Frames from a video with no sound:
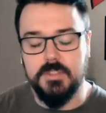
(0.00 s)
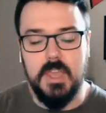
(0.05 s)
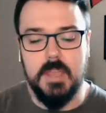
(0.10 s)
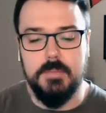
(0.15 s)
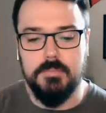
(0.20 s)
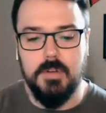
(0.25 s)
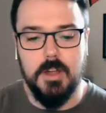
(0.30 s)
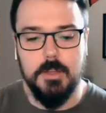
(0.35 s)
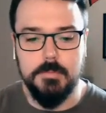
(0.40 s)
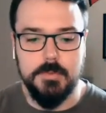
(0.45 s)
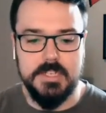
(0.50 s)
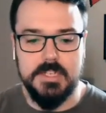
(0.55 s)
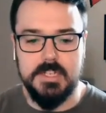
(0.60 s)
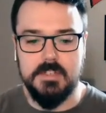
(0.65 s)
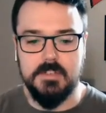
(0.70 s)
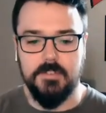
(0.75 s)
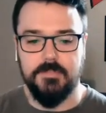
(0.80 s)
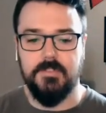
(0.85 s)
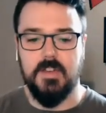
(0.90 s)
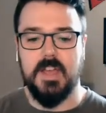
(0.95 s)
think they probably
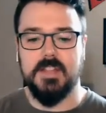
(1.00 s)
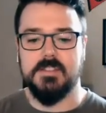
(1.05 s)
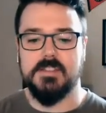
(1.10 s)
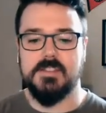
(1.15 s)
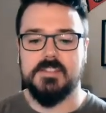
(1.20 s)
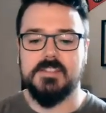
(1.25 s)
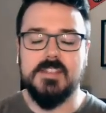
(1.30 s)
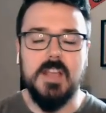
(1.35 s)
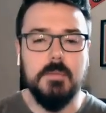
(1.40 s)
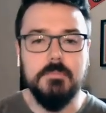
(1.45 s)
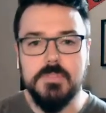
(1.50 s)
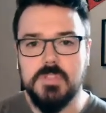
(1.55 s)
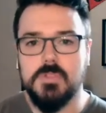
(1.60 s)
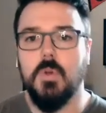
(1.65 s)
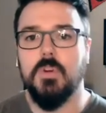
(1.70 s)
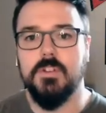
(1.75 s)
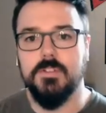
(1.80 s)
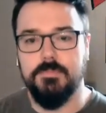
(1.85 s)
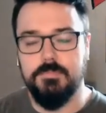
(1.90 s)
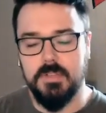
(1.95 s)
need to find some
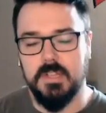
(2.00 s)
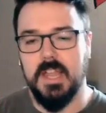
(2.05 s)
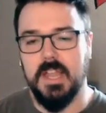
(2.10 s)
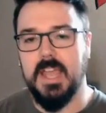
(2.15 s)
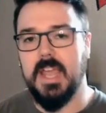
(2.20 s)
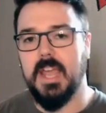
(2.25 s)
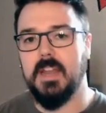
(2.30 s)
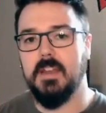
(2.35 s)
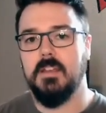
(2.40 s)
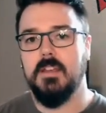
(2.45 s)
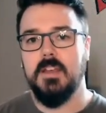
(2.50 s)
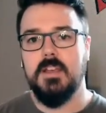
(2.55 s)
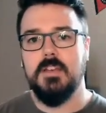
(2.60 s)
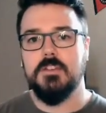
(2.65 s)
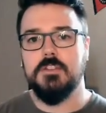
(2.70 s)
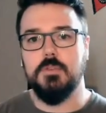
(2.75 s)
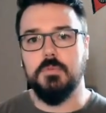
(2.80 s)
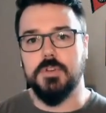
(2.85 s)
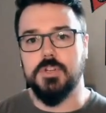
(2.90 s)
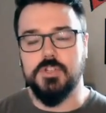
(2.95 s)
sort of plan
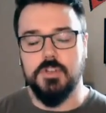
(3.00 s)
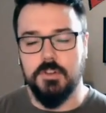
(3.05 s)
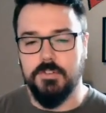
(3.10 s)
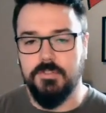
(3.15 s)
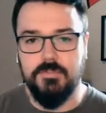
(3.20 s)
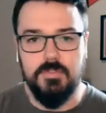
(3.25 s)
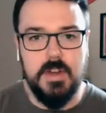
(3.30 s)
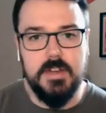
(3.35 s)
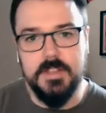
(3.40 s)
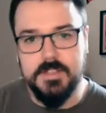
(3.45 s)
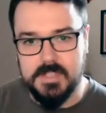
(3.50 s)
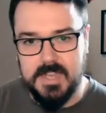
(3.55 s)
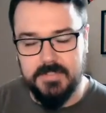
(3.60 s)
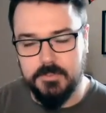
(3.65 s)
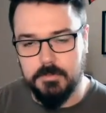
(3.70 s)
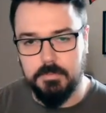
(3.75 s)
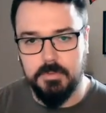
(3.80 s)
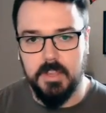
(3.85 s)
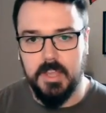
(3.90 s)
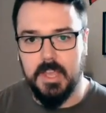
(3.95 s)
to ensure Fred doesn't
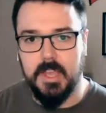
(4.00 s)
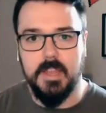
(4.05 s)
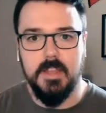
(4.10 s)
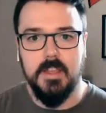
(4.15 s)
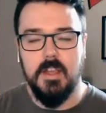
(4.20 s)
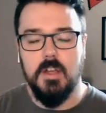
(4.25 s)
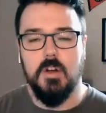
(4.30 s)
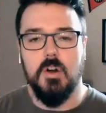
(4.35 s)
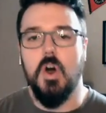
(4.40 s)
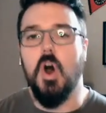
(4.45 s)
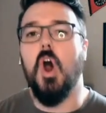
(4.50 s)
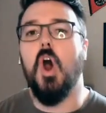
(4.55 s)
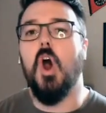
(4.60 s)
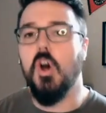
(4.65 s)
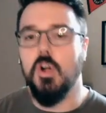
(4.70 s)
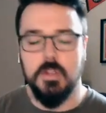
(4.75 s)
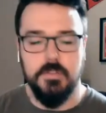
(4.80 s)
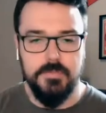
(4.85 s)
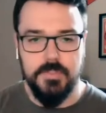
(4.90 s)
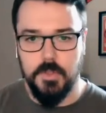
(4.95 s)
have to play
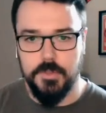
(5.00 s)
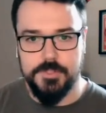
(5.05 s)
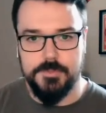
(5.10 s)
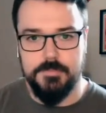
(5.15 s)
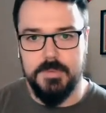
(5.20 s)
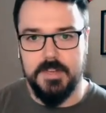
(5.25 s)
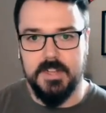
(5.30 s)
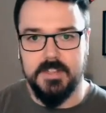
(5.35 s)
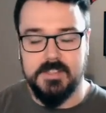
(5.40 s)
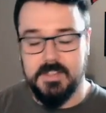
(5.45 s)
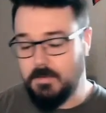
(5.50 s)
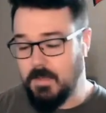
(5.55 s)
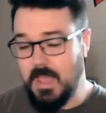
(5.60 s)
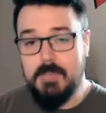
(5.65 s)
all of those minutes.